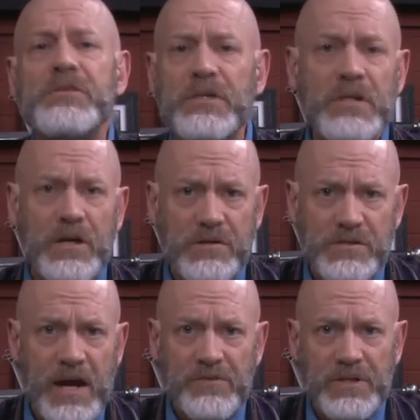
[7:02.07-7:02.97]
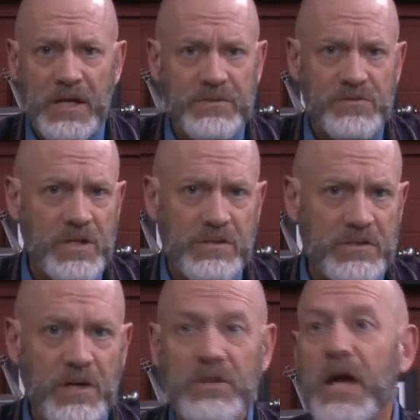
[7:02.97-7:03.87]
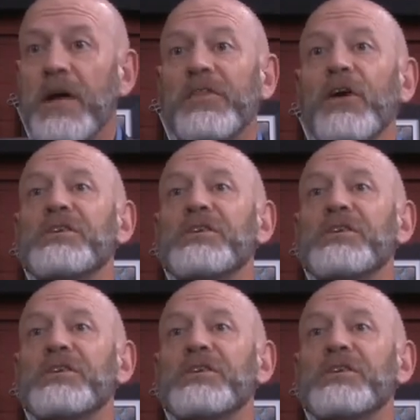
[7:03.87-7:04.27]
years after the days of Jesus. There is